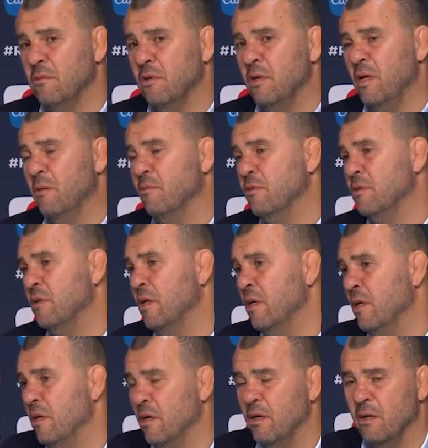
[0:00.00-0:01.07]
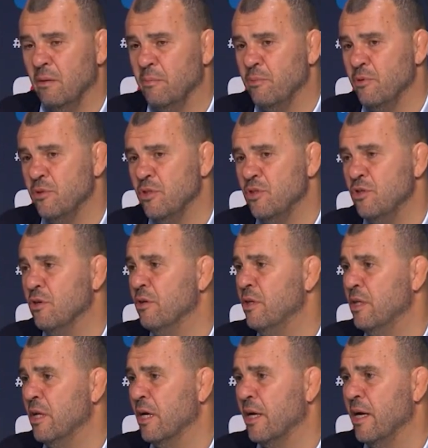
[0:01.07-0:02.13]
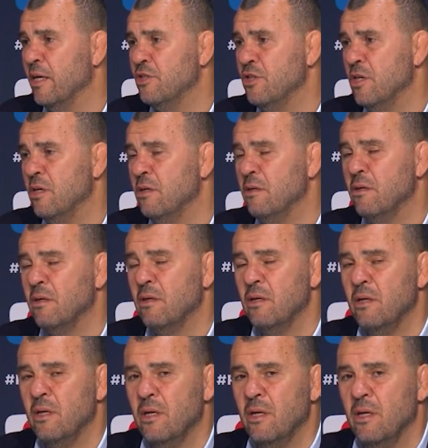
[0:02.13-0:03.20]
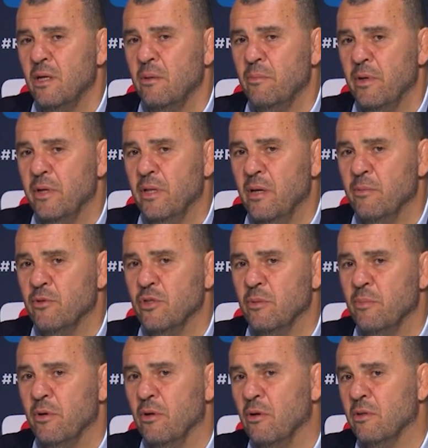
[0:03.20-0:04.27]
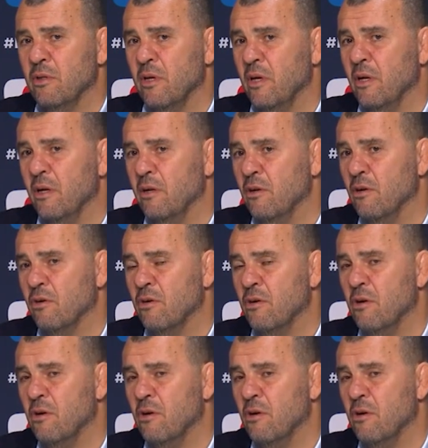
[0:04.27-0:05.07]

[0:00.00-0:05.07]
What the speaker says: before the end of the first half, when we had possession,